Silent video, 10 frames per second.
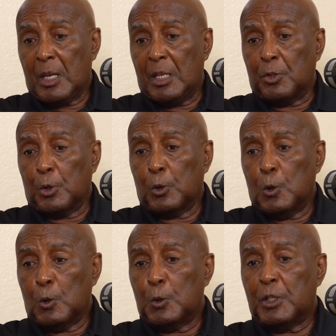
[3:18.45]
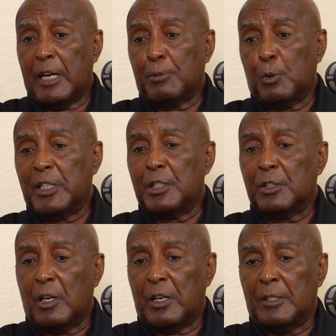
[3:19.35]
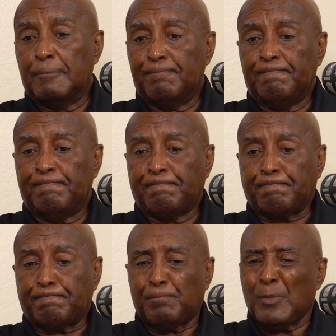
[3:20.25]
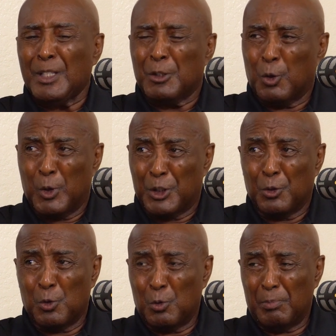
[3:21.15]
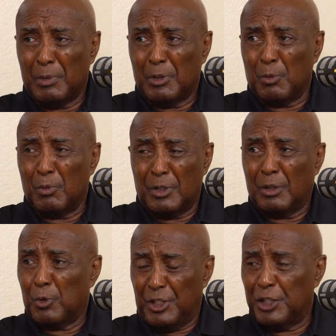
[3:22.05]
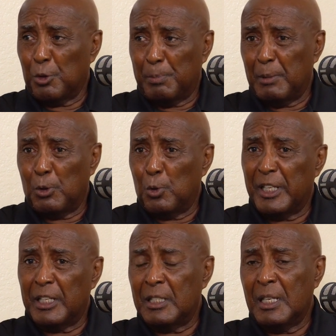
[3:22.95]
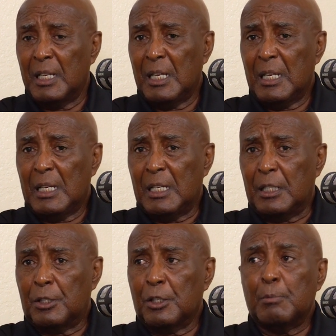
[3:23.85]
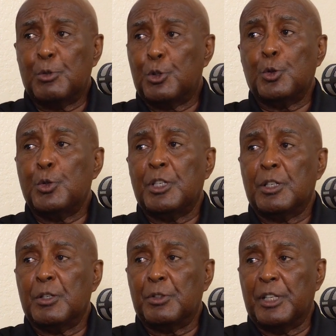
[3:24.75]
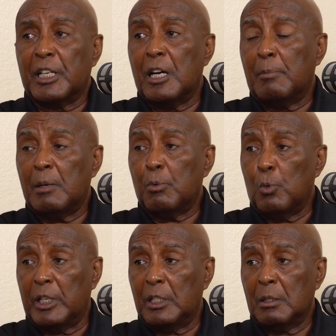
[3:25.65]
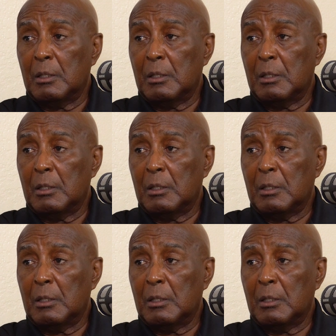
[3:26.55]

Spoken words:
And so the local chapter, when it started, the initial people were in it. It took them 2 years. They come up with